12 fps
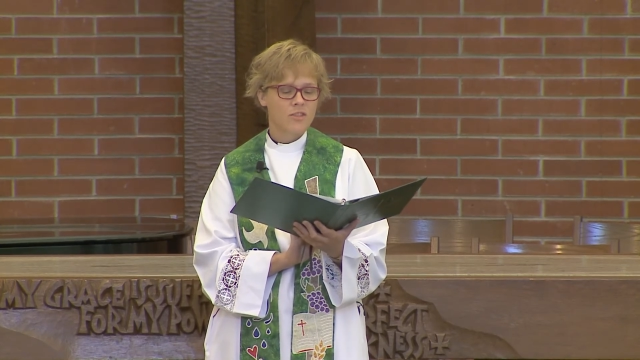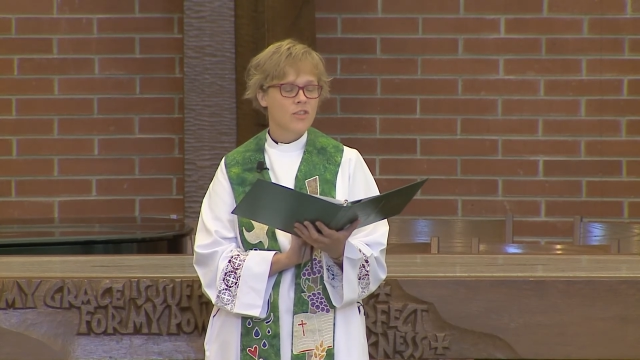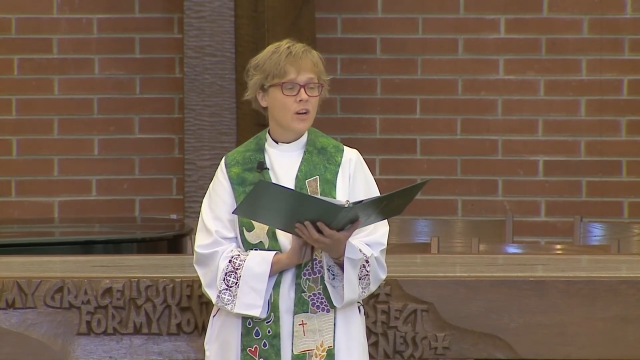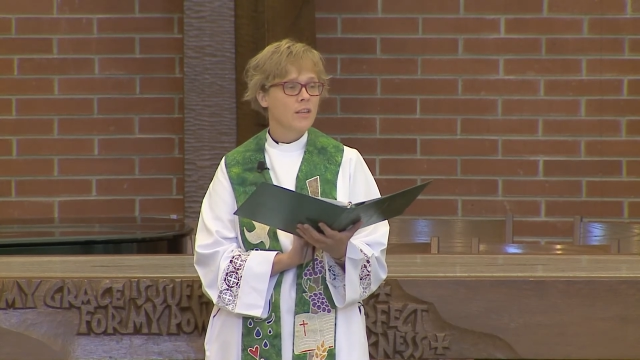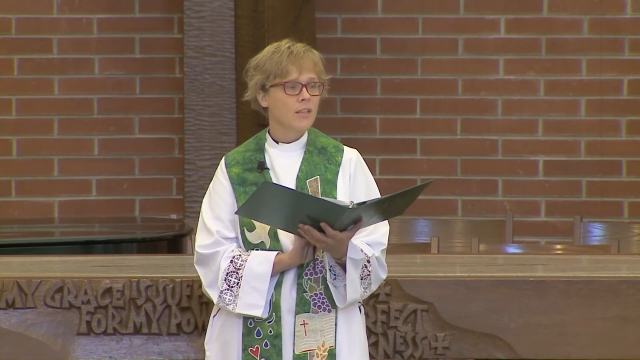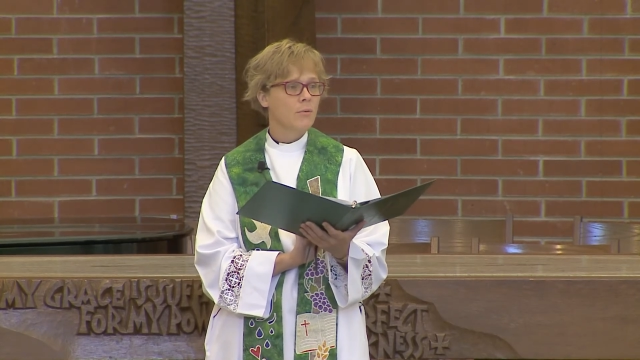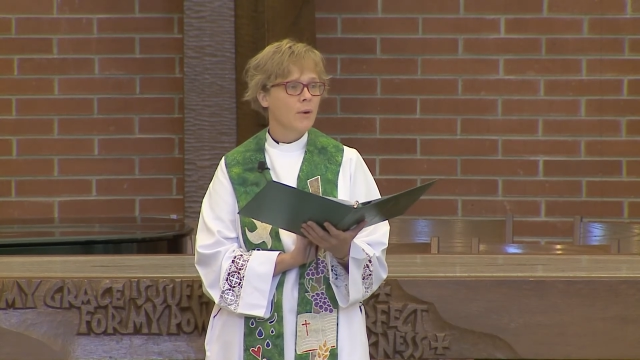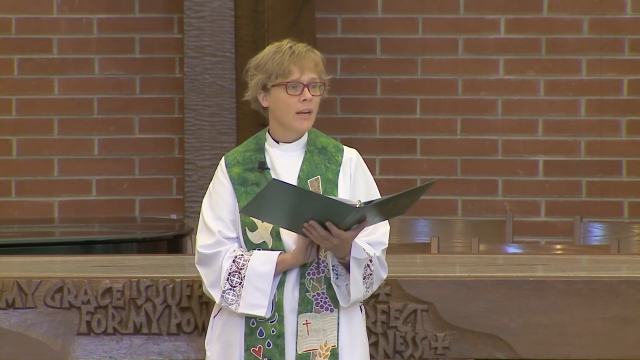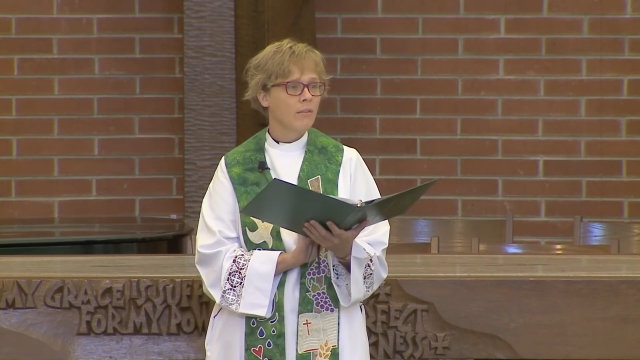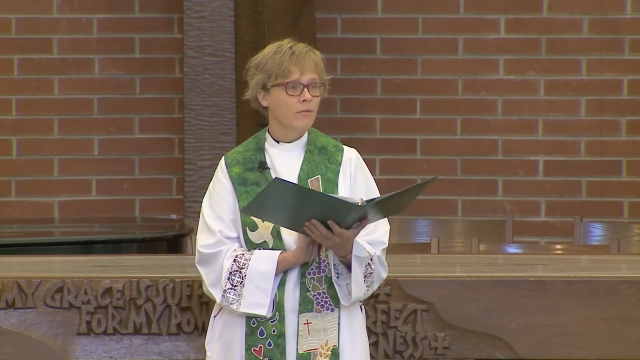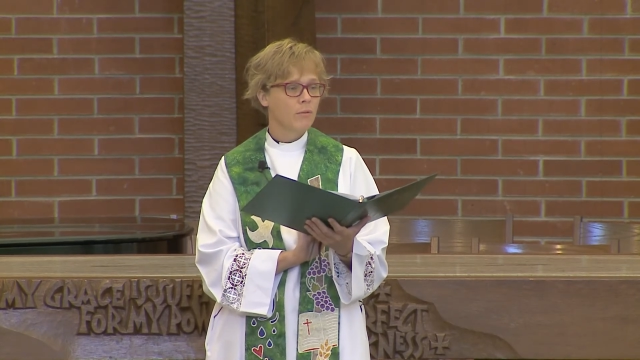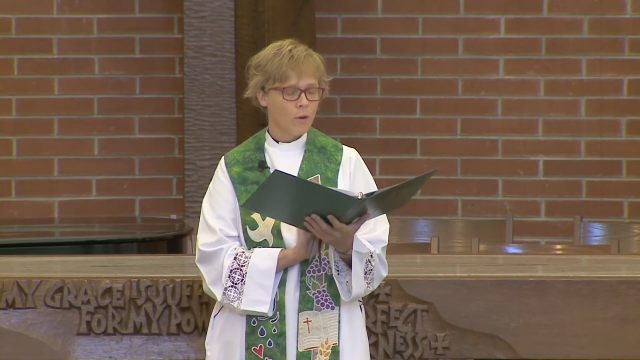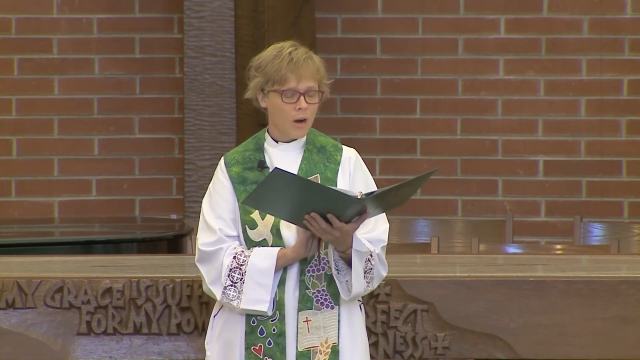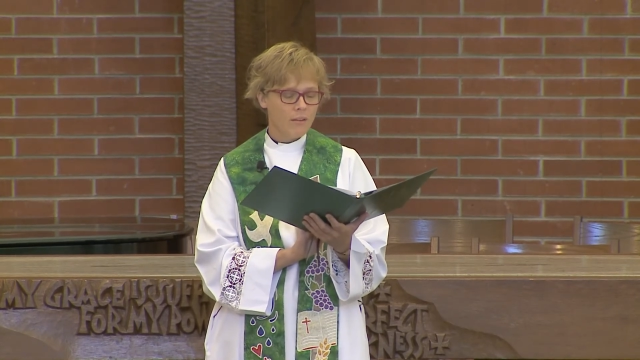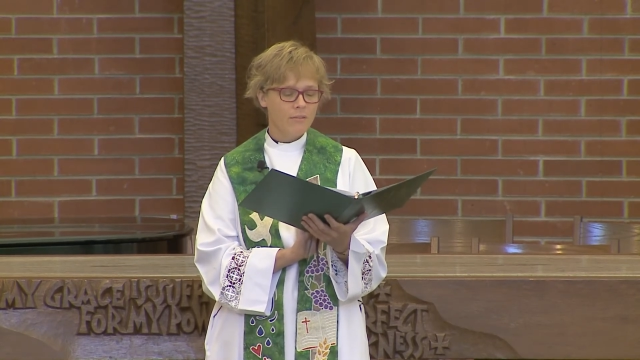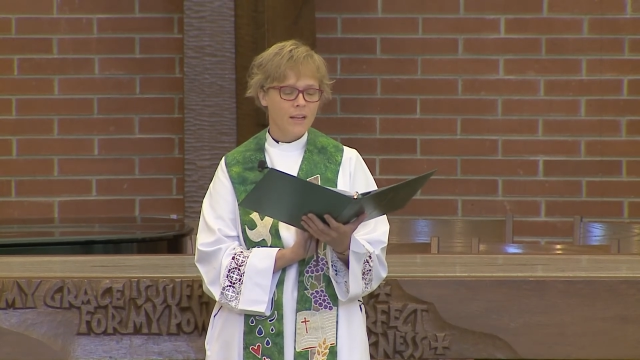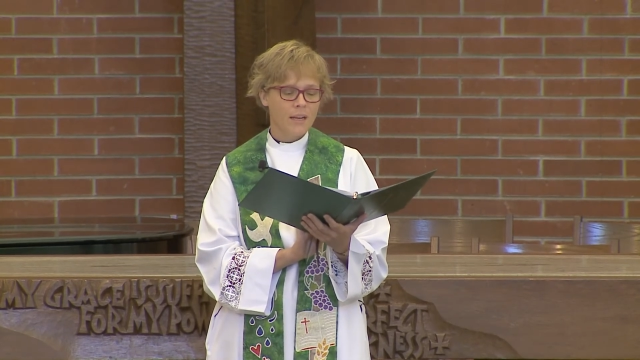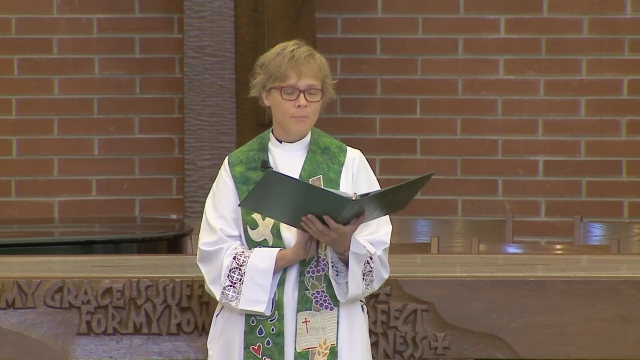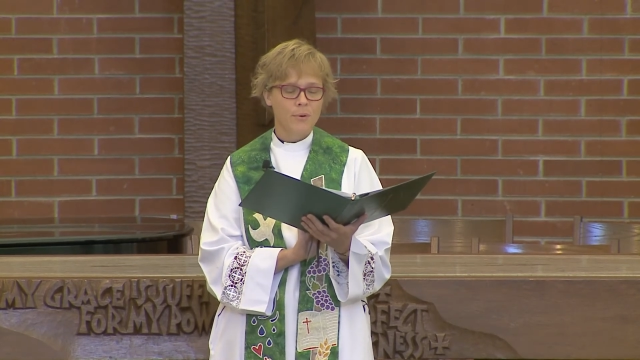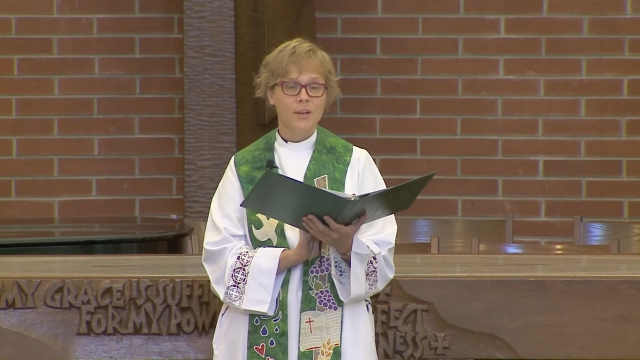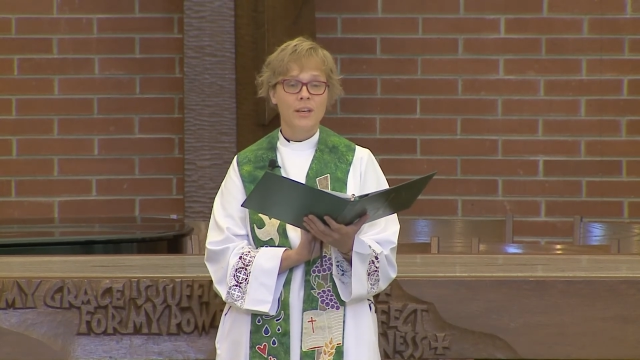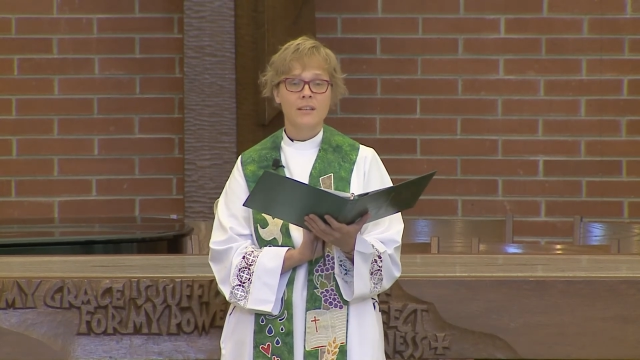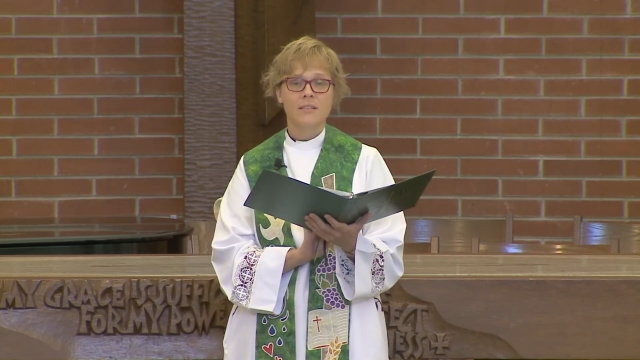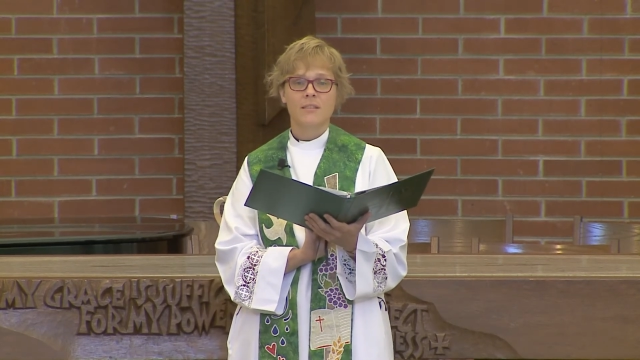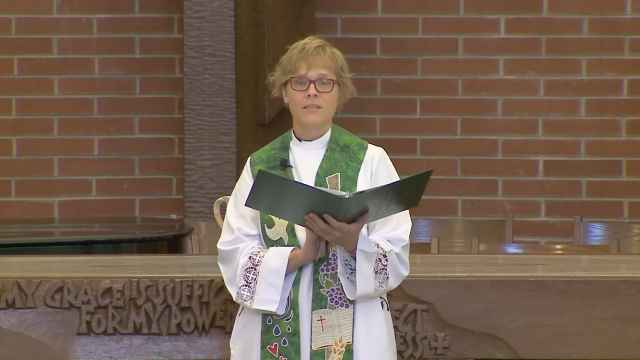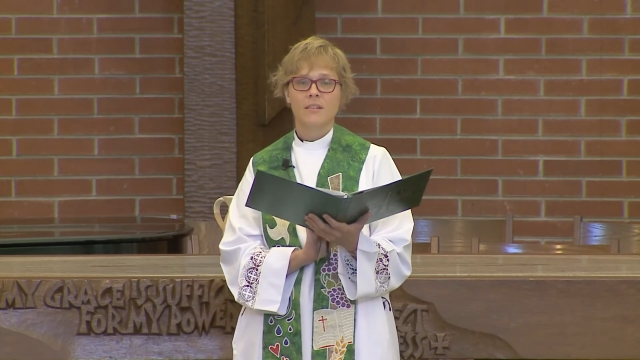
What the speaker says: John D. Rockefeller put it?